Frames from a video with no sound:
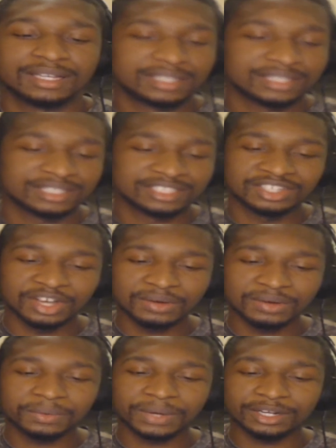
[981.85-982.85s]
You
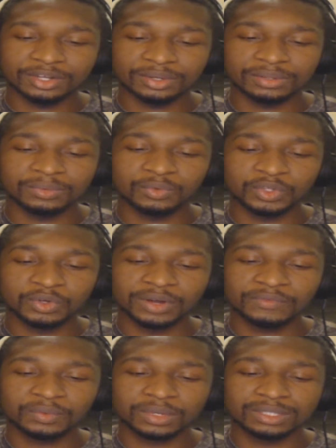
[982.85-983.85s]
know what you
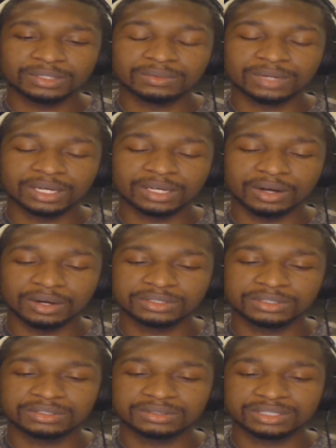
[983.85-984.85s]
ever wonder what
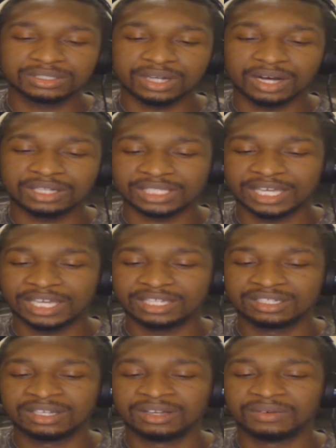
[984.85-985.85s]
goes through the dog's head
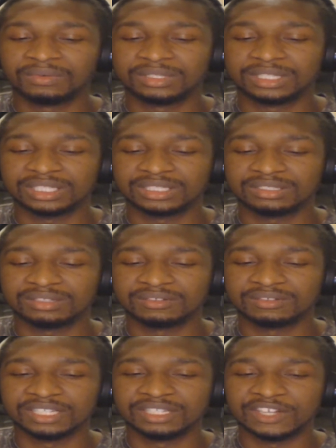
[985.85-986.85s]
with this
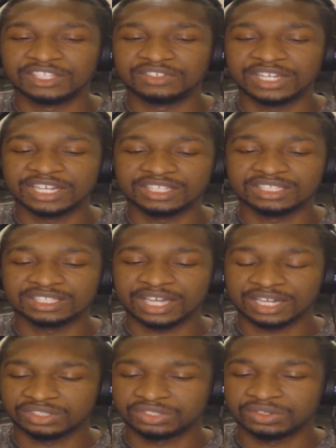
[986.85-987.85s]
when you hear this
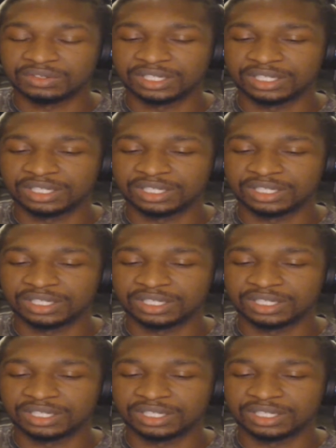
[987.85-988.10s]
kind of story?